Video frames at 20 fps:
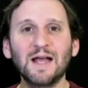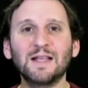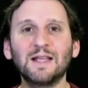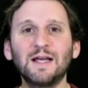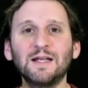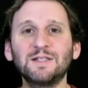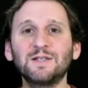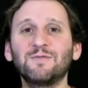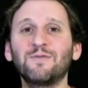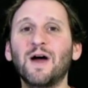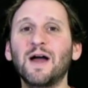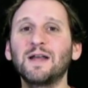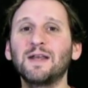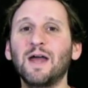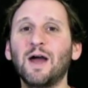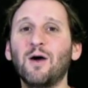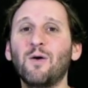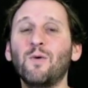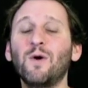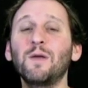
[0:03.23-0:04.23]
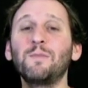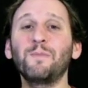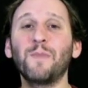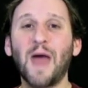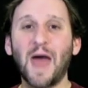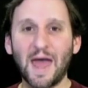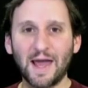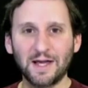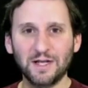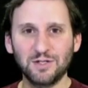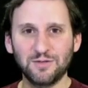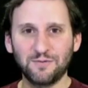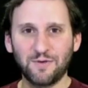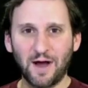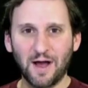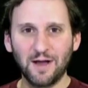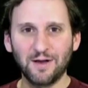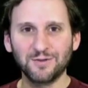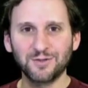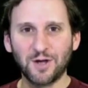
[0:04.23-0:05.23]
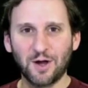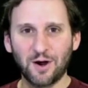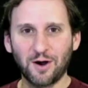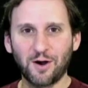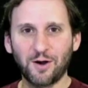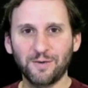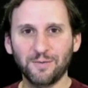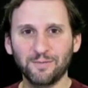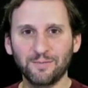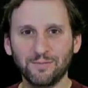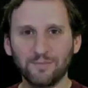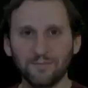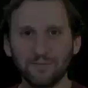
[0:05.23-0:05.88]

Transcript: let's find out what package files are.